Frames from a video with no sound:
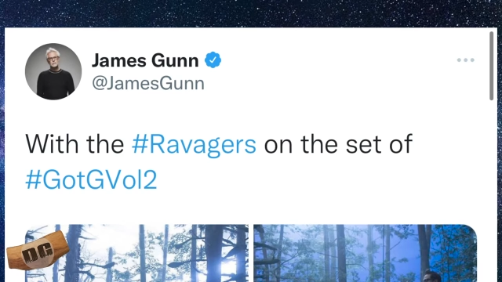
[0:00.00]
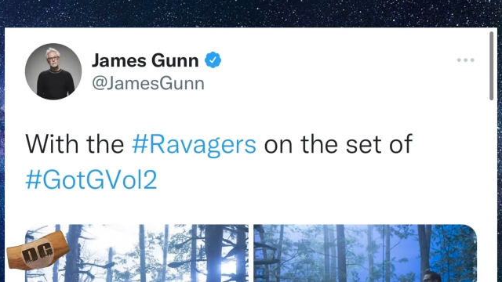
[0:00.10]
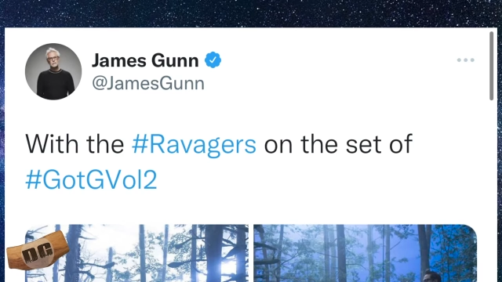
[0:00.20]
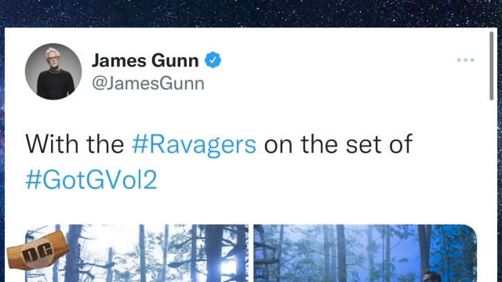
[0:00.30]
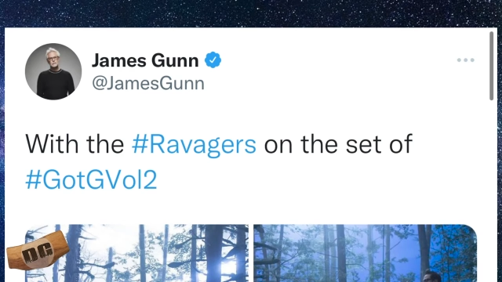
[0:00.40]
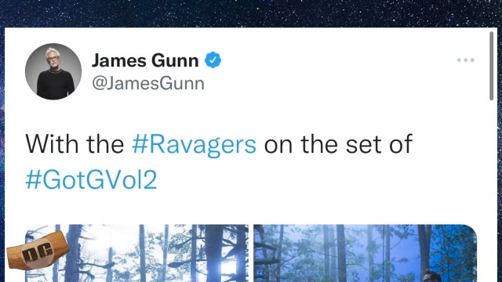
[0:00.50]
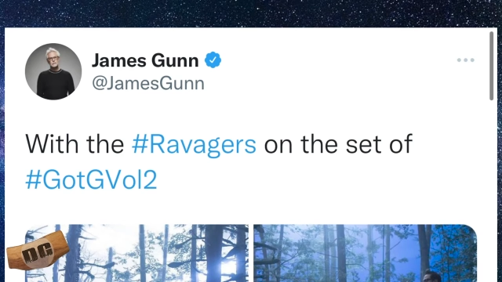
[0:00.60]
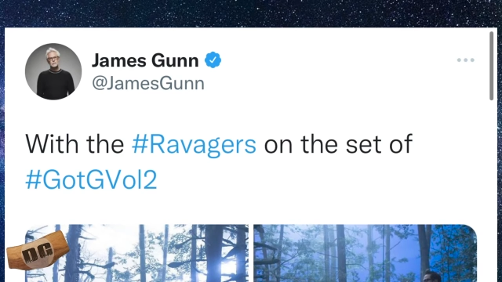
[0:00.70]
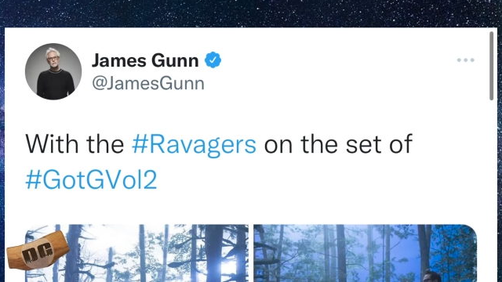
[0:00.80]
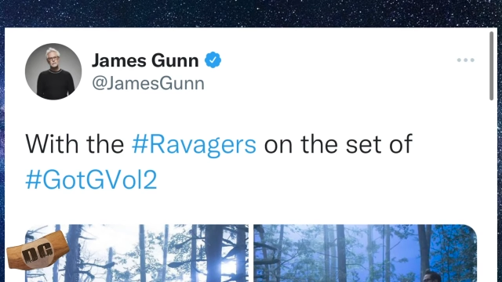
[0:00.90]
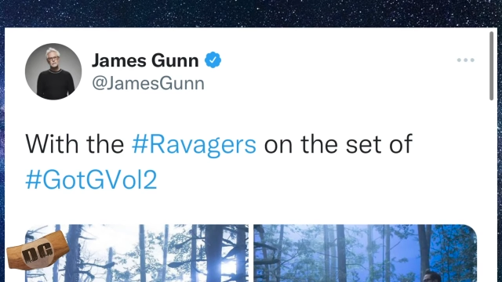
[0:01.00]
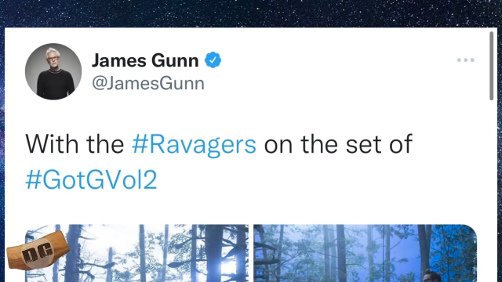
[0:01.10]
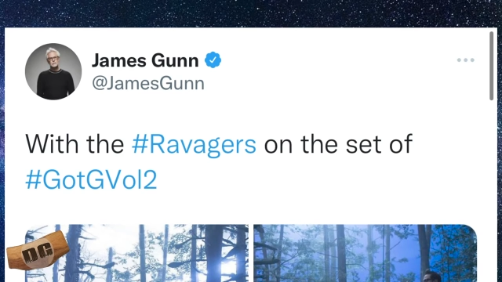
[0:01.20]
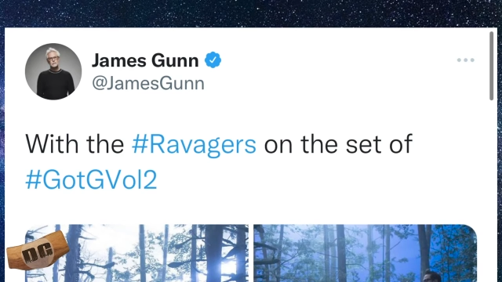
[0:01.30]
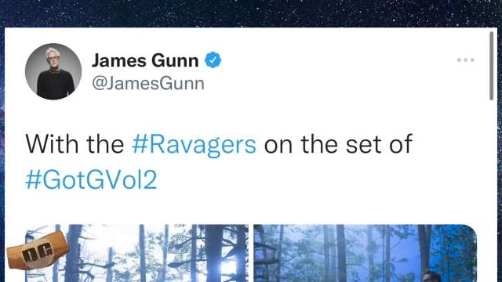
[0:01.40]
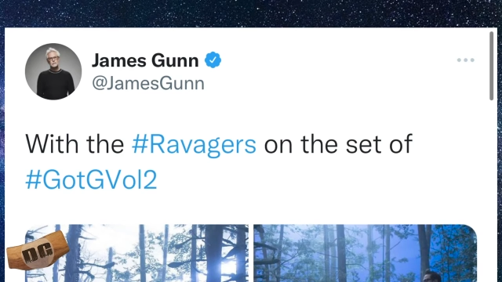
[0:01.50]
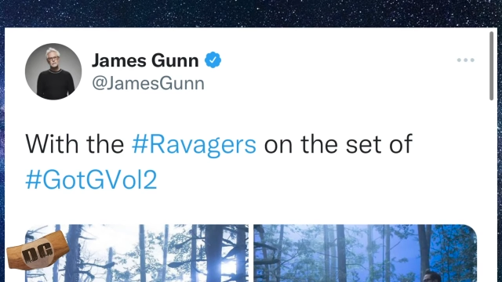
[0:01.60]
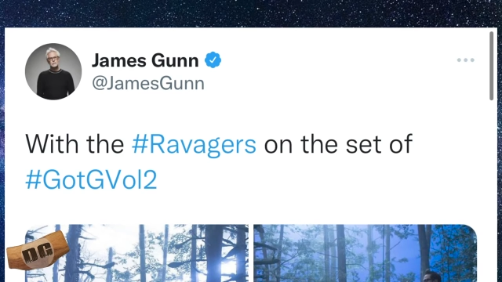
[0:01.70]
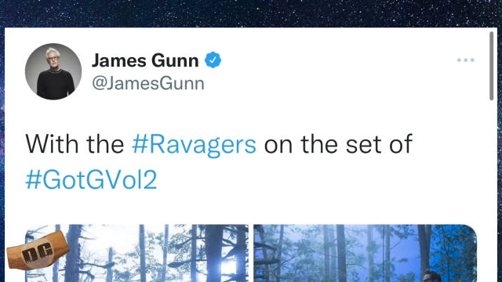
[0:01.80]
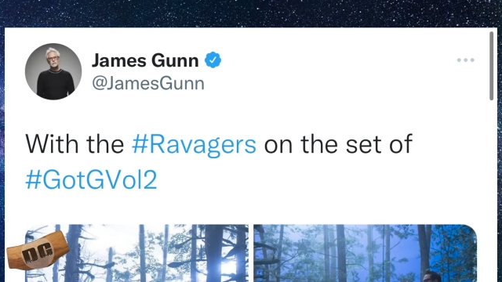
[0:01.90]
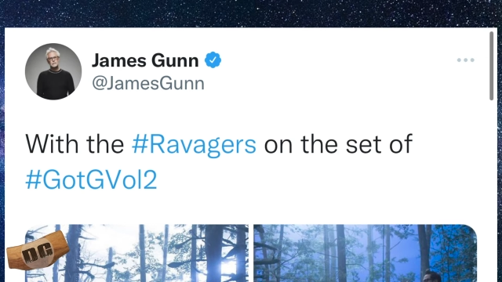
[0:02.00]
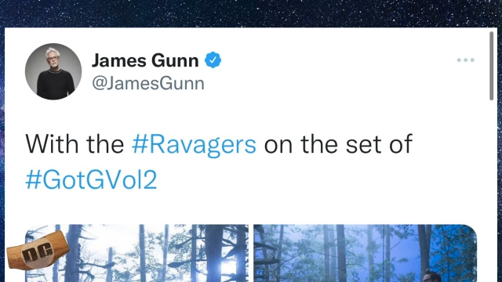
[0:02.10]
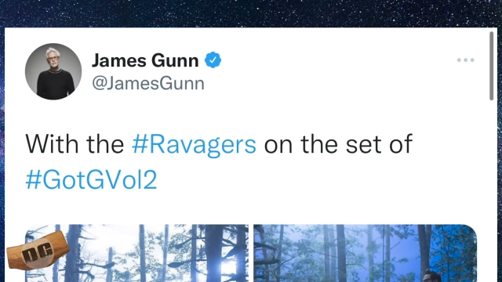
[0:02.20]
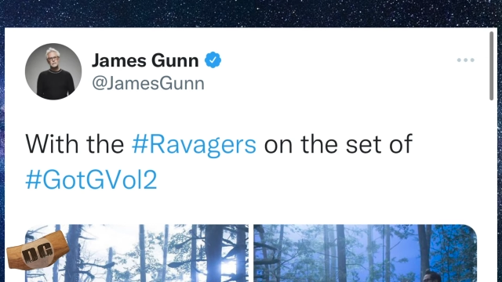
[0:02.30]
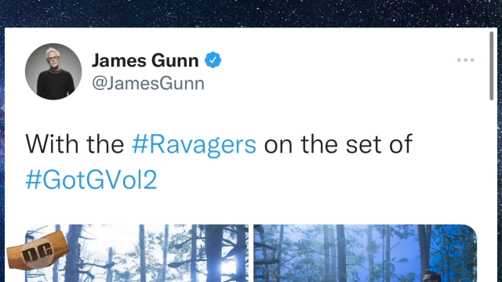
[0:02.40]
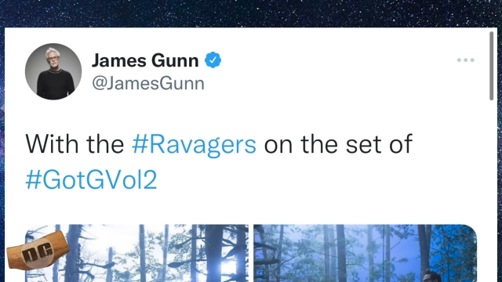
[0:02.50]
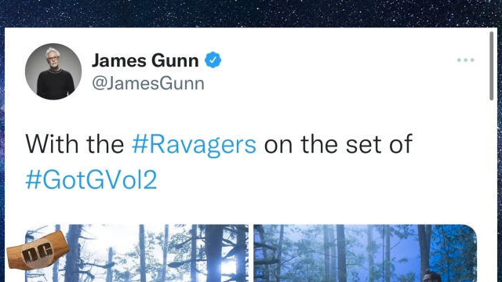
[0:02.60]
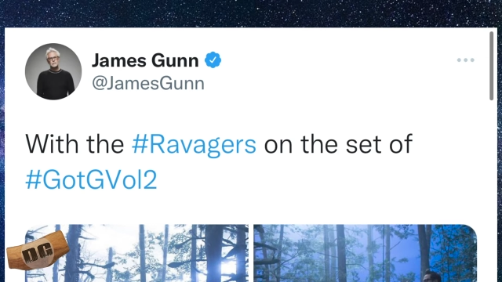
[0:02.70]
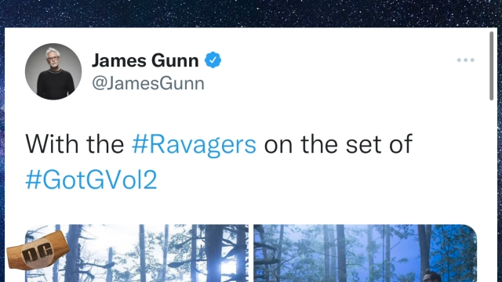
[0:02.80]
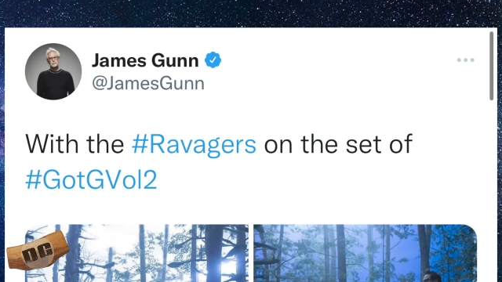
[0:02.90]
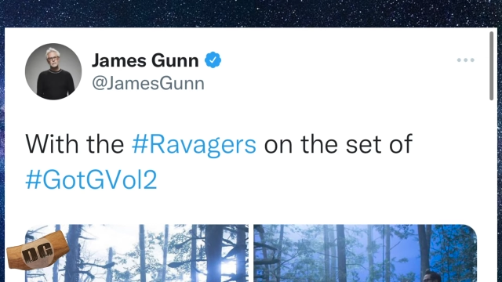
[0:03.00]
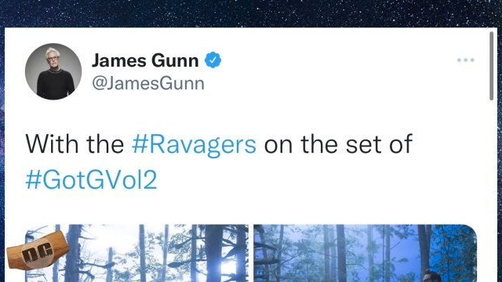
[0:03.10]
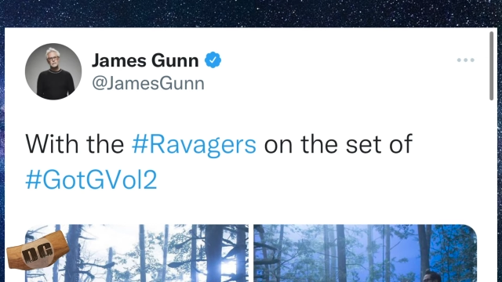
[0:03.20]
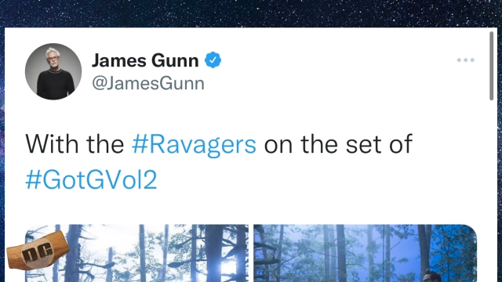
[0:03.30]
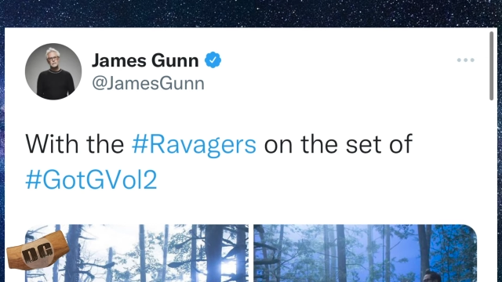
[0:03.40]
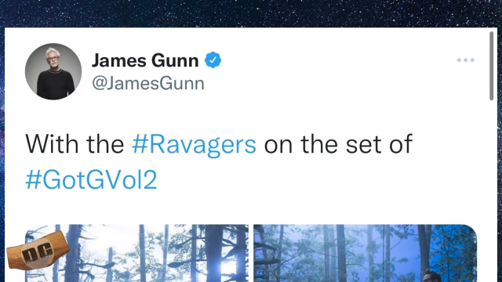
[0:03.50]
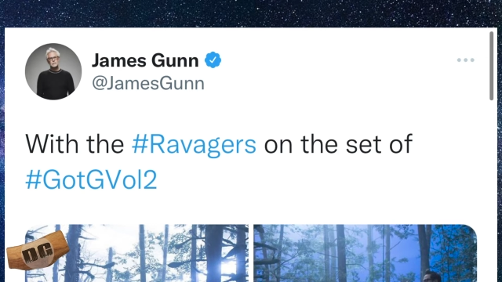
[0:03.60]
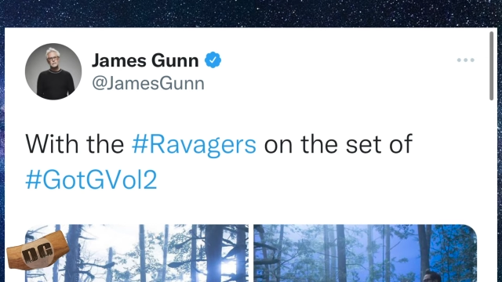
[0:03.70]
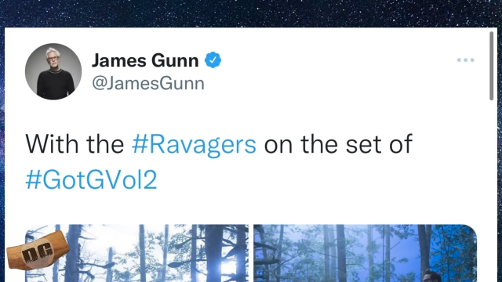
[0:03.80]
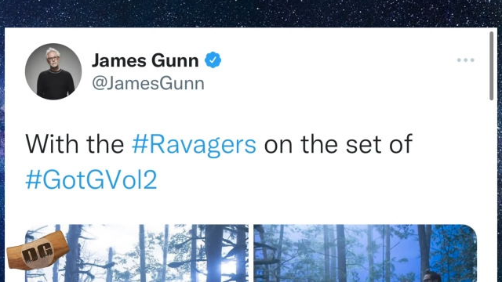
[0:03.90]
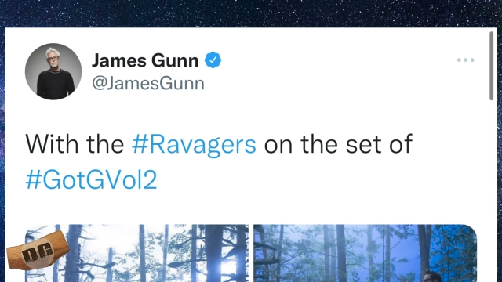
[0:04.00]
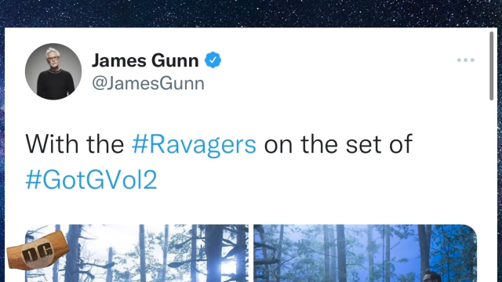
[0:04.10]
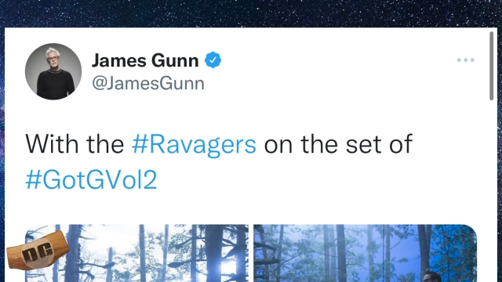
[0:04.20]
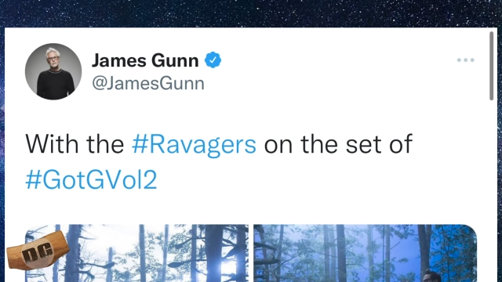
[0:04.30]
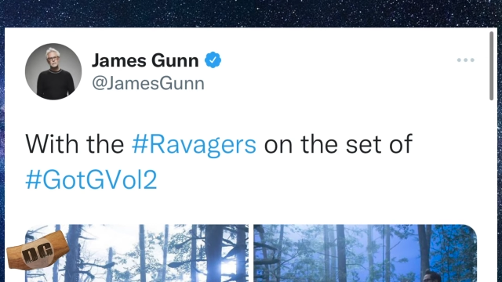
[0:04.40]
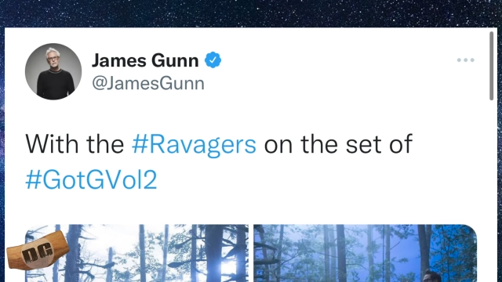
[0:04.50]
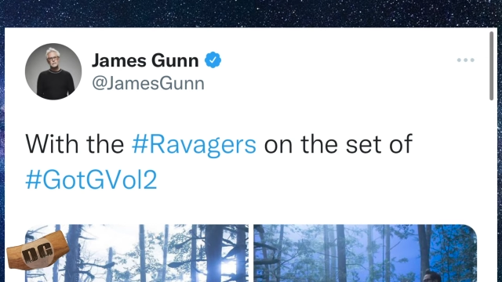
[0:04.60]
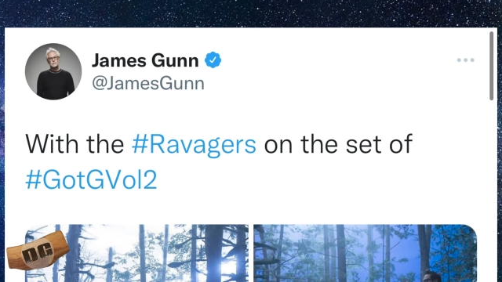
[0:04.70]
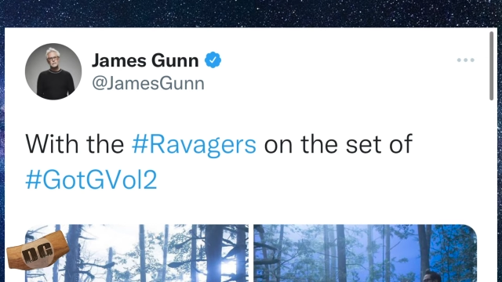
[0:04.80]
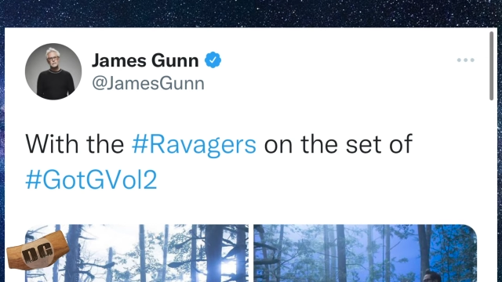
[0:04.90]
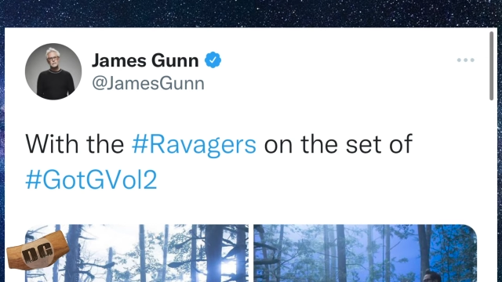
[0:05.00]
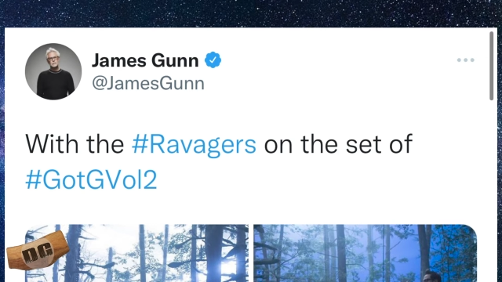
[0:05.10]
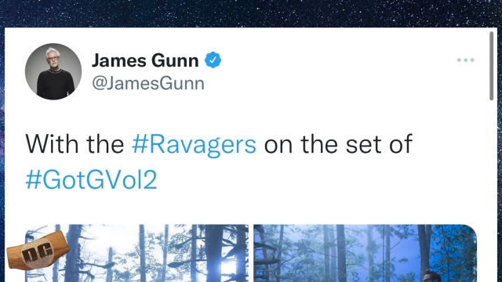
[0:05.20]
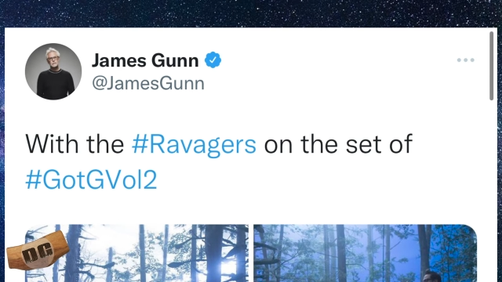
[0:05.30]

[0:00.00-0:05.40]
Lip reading: (no speaker visible)